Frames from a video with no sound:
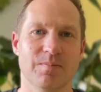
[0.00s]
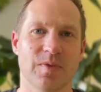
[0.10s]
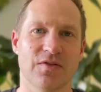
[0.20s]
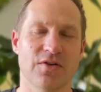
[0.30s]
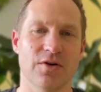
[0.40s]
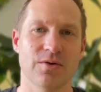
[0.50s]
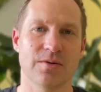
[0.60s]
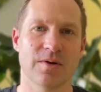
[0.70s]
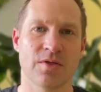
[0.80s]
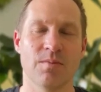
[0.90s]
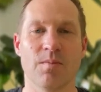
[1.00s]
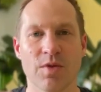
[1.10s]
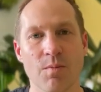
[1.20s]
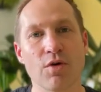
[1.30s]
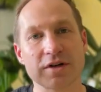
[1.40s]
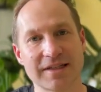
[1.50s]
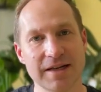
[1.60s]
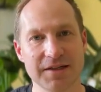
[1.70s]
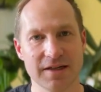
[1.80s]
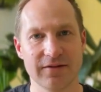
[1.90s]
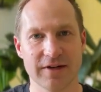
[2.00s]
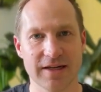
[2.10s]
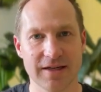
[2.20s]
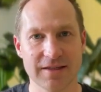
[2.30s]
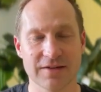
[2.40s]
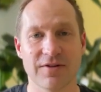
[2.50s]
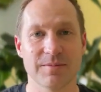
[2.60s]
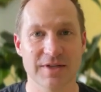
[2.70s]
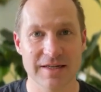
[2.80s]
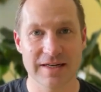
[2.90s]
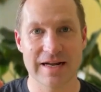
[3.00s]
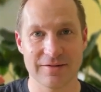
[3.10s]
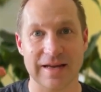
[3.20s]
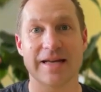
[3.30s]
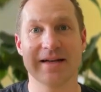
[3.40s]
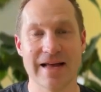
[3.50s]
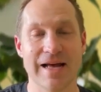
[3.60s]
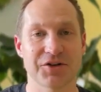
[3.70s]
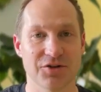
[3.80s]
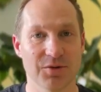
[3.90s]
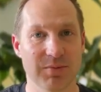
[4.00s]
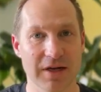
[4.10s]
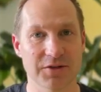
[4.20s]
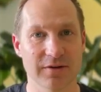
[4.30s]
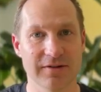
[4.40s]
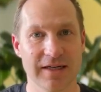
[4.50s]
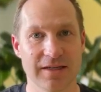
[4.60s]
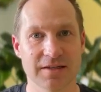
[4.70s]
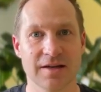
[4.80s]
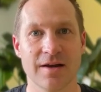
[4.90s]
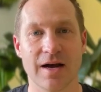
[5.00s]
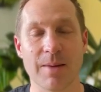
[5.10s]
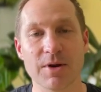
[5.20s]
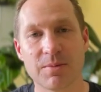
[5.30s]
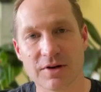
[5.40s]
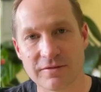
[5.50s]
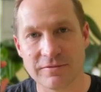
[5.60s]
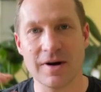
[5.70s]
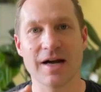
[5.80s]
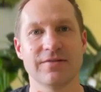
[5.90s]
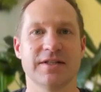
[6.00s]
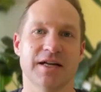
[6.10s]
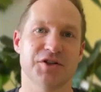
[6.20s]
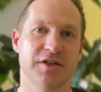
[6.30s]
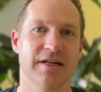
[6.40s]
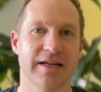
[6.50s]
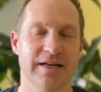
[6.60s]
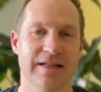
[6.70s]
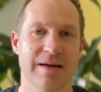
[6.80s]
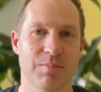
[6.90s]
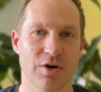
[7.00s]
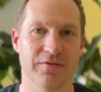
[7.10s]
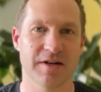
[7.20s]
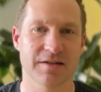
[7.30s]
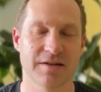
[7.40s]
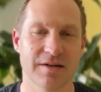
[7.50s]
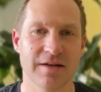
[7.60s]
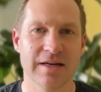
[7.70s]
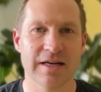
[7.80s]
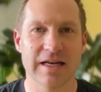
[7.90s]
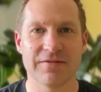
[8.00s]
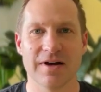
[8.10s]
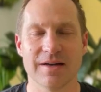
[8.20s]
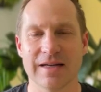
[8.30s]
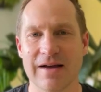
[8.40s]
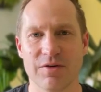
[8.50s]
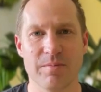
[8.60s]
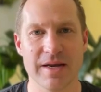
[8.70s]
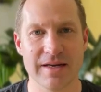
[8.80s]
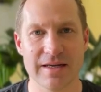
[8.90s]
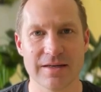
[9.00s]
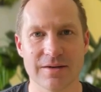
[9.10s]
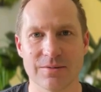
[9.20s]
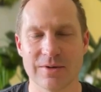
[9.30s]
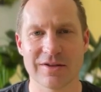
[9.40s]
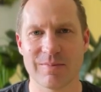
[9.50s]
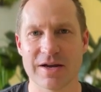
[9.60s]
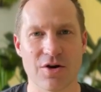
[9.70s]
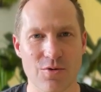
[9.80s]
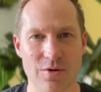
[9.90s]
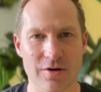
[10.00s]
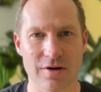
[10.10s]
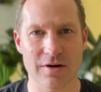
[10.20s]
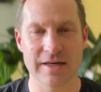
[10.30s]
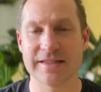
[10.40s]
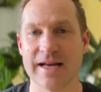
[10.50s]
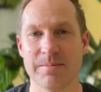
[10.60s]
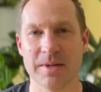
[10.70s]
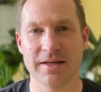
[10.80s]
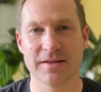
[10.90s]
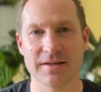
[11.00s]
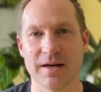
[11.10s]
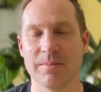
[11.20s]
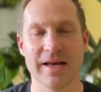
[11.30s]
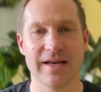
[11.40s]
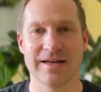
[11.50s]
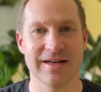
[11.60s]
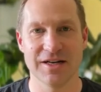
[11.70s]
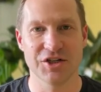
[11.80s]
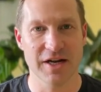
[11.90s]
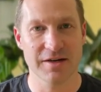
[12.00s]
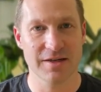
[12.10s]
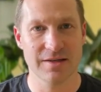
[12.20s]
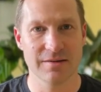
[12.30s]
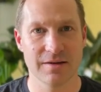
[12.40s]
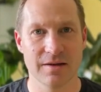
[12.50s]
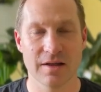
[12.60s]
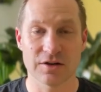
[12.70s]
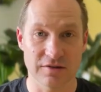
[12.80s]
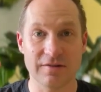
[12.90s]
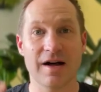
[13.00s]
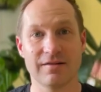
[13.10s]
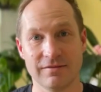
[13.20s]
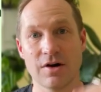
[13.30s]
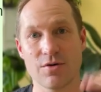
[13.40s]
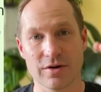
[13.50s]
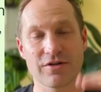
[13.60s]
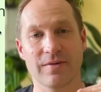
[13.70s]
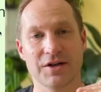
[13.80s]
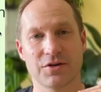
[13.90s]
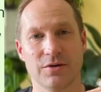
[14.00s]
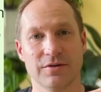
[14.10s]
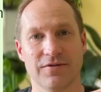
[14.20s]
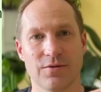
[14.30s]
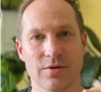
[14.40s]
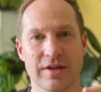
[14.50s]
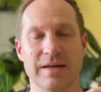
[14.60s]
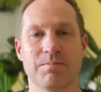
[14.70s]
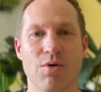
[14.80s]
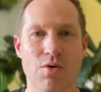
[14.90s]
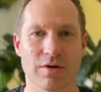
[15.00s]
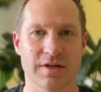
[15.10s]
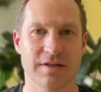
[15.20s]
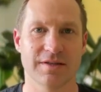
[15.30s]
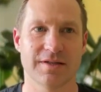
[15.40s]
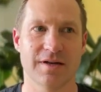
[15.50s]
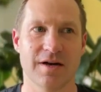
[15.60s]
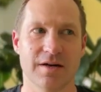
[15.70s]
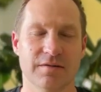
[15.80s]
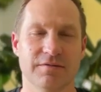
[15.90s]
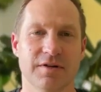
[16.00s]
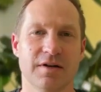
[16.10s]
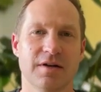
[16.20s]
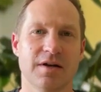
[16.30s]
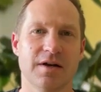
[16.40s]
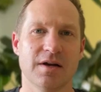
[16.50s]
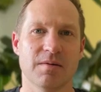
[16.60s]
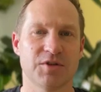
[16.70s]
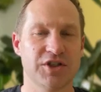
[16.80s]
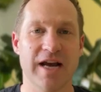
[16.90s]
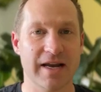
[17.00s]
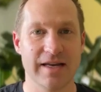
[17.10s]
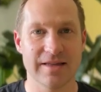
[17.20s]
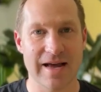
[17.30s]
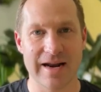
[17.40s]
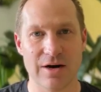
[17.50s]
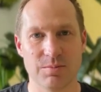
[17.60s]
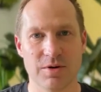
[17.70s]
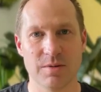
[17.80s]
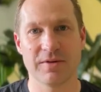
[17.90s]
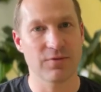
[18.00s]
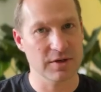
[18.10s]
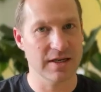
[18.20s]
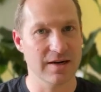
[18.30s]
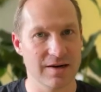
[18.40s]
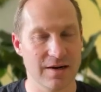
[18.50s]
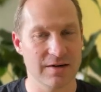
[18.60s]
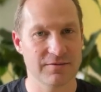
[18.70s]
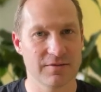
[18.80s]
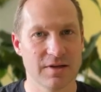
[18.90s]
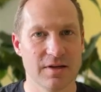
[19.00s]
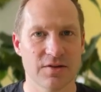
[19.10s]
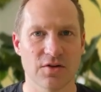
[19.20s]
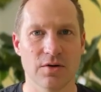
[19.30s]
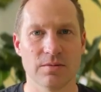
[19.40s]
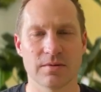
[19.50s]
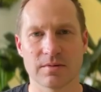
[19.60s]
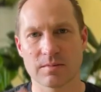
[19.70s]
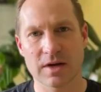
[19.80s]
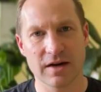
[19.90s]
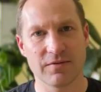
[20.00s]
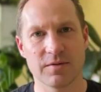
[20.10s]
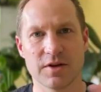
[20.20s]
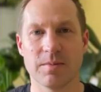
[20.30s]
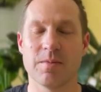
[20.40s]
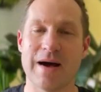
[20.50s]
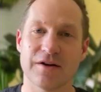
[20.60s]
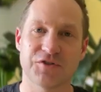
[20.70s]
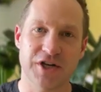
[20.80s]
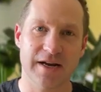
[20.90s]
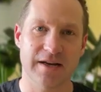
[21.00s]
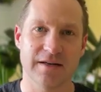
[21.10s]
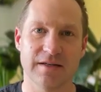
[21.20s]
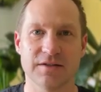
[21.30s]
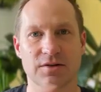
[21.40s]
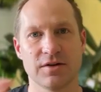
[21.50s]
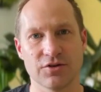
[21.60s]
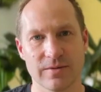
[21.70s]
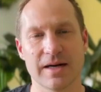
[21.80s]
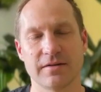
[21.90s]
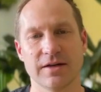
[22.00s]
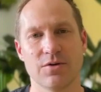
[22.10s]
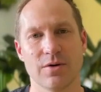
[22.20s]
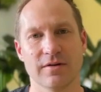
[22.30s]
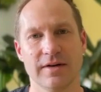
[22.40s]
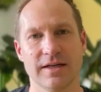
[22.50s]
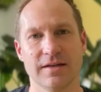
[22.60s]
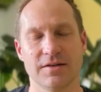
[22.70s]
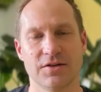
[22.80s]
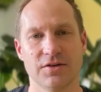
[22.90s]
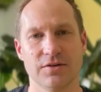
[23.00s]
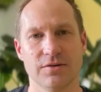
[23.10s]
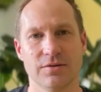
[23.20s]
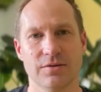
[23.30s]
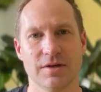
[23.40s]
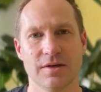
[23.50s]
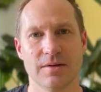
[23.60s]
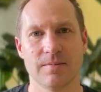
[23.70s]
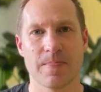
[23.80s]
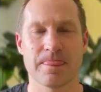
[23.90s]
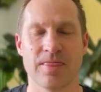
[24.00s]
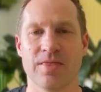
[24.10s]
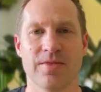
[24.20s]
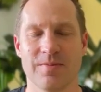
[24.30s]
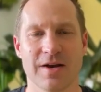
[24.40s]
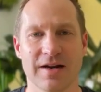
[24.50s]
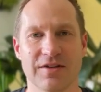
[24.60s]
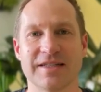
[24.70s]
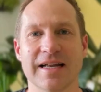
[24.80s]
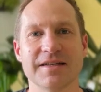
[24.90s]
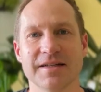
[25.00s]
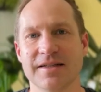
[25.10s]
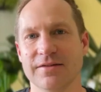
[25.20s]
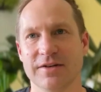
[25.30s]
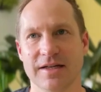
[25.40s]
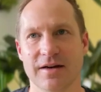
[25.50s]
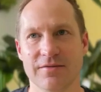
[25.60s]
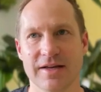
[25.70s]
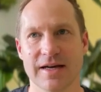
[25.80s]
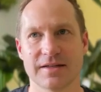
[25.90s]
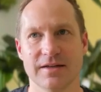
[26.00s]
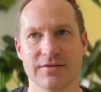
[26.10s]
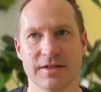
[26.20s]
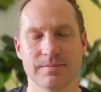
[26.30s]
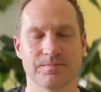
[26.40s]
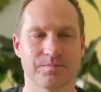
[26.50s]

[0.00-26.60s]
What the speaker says: So the more sensitive it is, if I'm sending out like a national press release, I'm going to put a lot of attention into getting that perfect. If I have a meeting with my coworker in 10 minutes and I'm making an agenda, there's a lot lower threshold for the importance of checking that output before sending it off. So kind of the amount of checking is directly correlated to kind of the sensitivity of the activity.